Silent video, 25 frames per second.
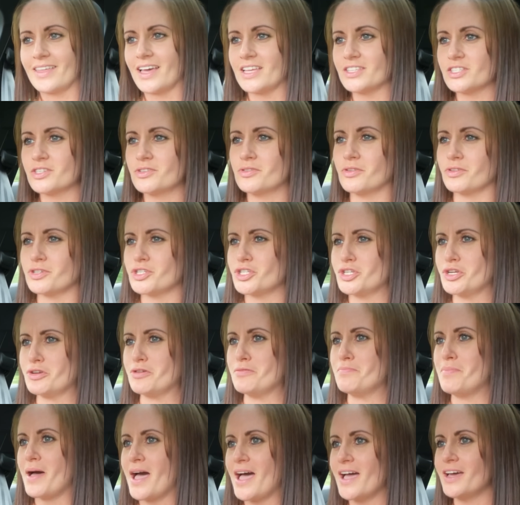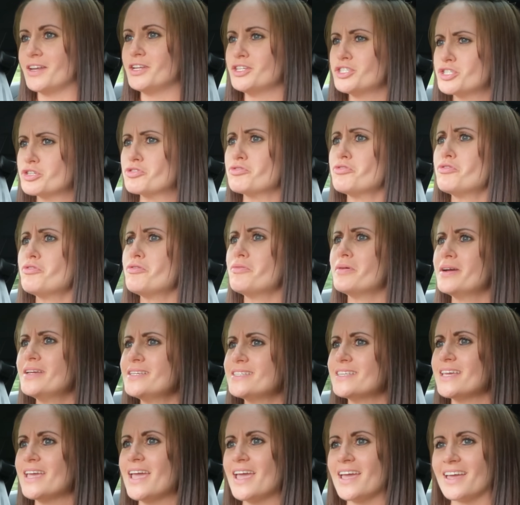That's not too bad at all,
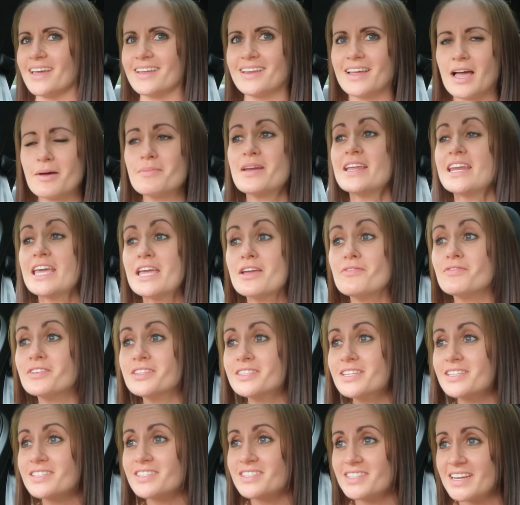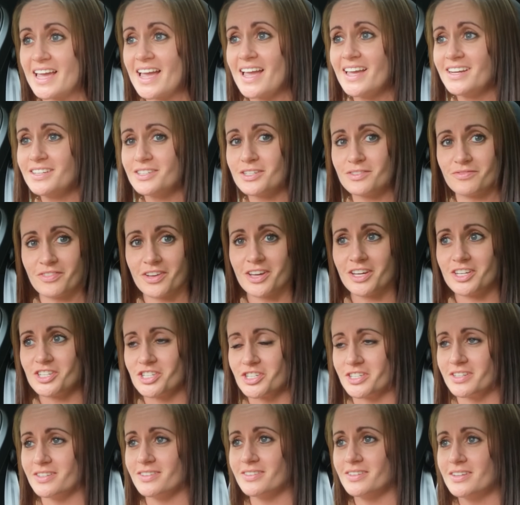is it? I mean, even the standard
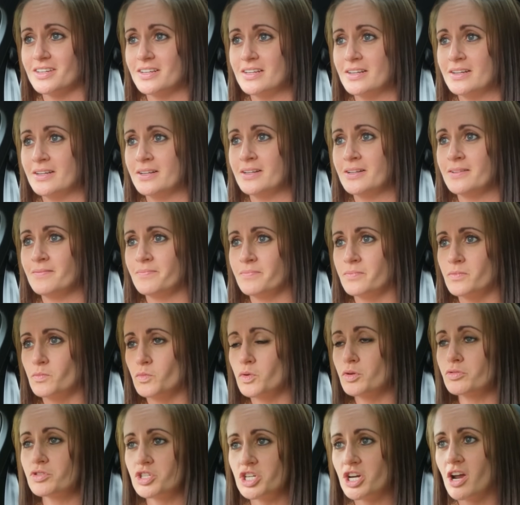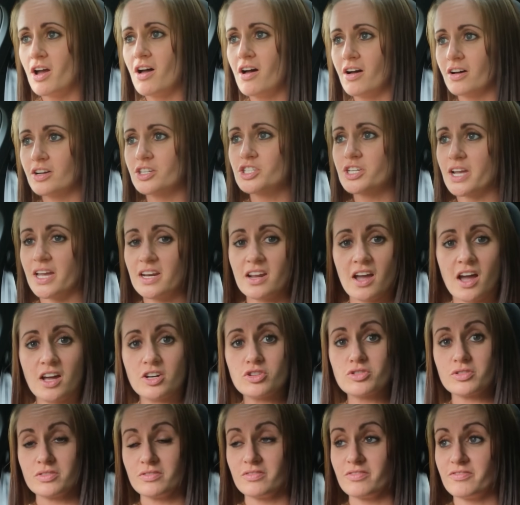version will charge at
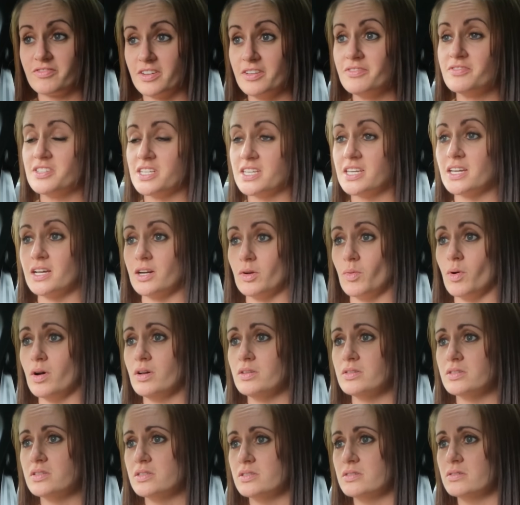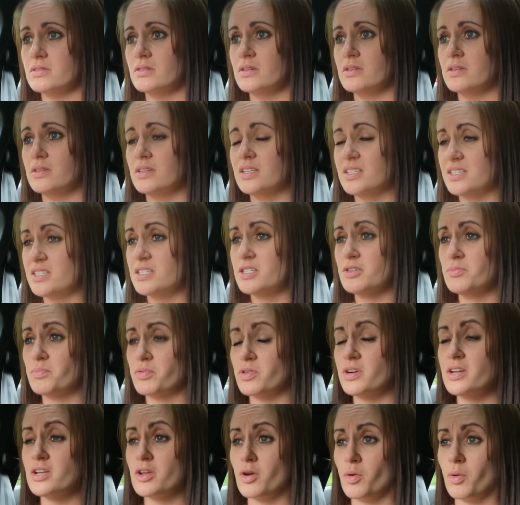150 kilowatts. It's still
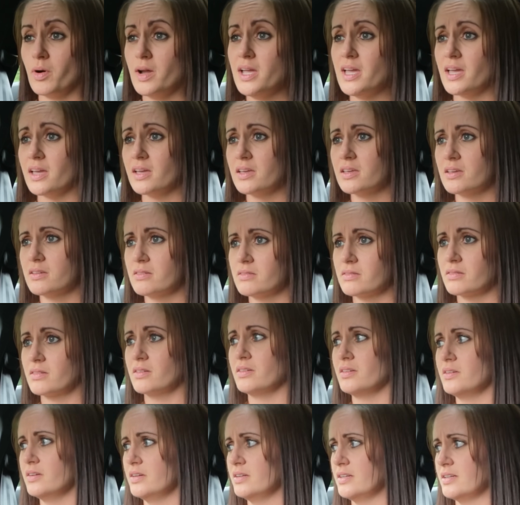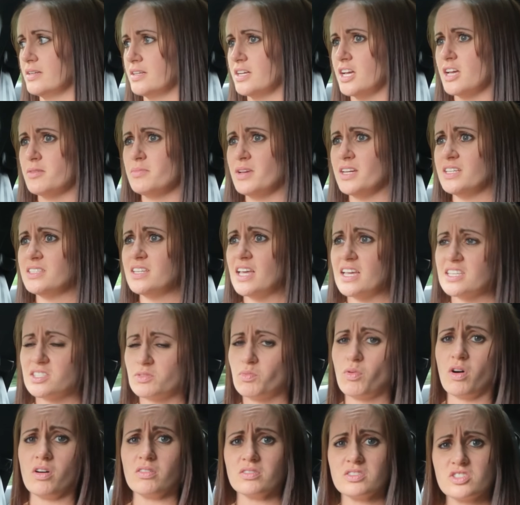pretty quick. I mean,
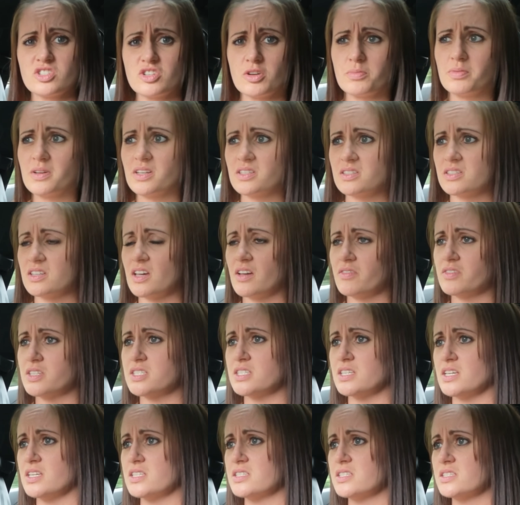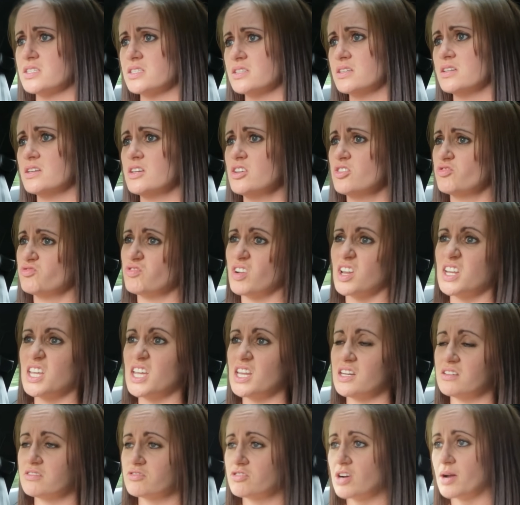that's what? Stop at a services, run
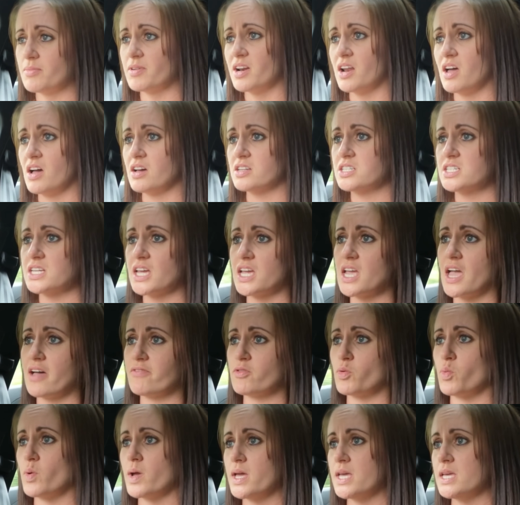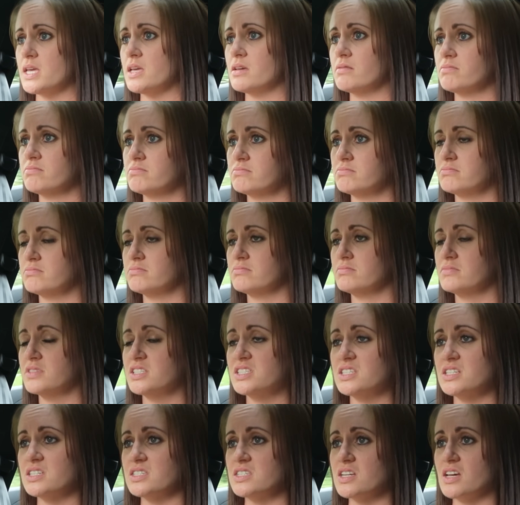in, grab a latte, have a wee,
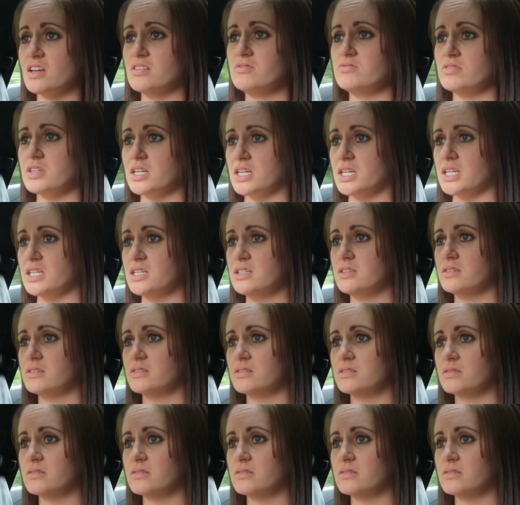and you're done, really.